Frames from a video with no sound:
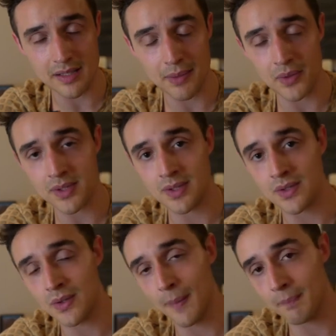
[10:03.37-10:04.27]
opposed
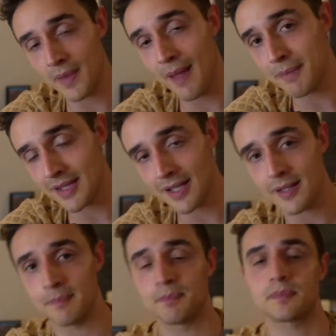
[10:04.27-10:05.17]
to
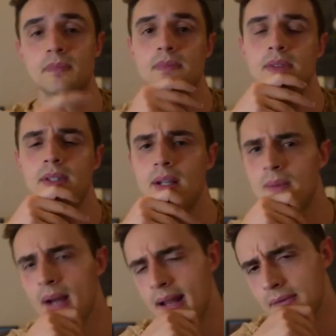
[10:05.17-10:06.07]
empathetic,
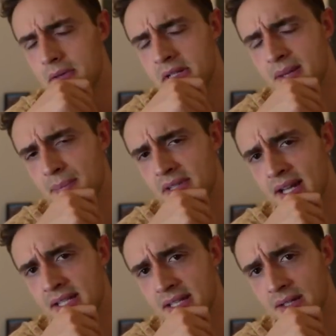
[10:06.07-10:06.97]
right? If you're
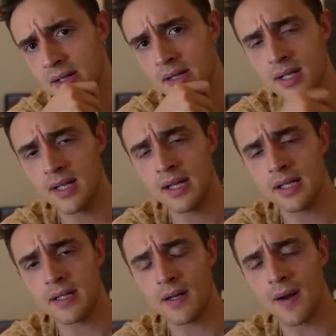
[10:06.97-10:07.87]
sympathizing, you're
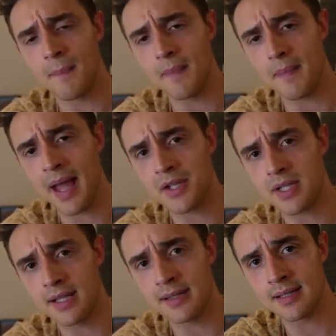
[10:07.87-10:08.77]
you're um,
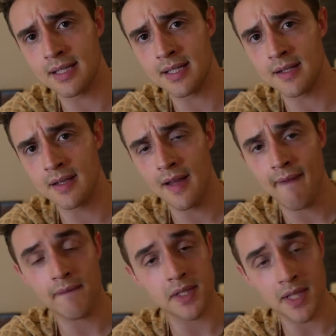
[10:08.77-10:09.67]
matching the
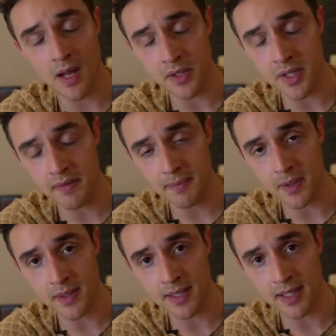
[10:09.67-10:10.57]
physiology of the
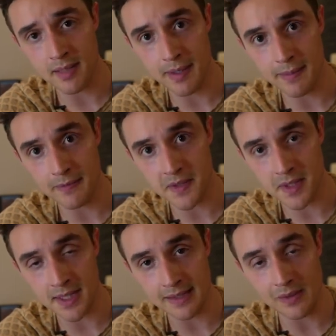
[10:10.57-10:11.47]
person. You may be
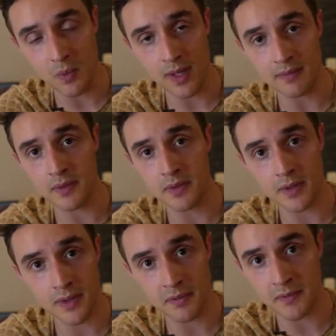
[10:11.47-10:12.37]
feeling whatever
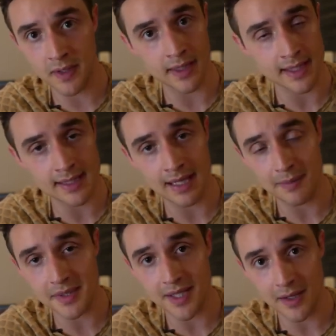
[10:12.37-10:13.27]
they're feeling inside of
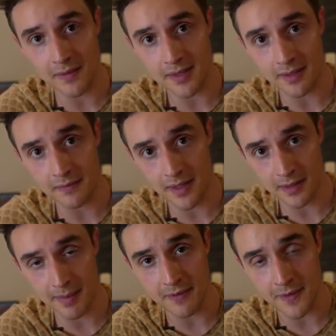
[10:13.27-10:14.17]
themselves, and,
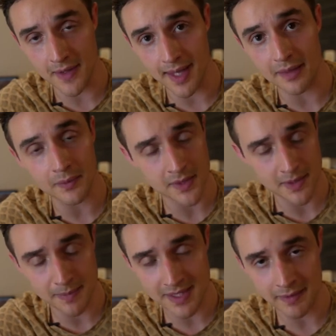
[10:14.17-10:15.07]
and you might feel that in a
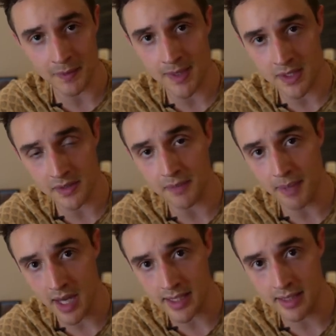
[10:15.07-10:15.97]
specific region of your
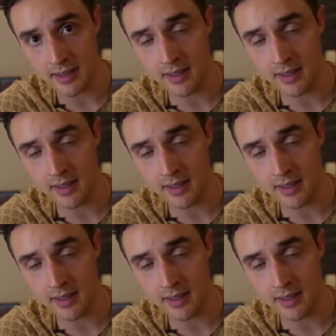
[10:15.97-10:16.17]
body.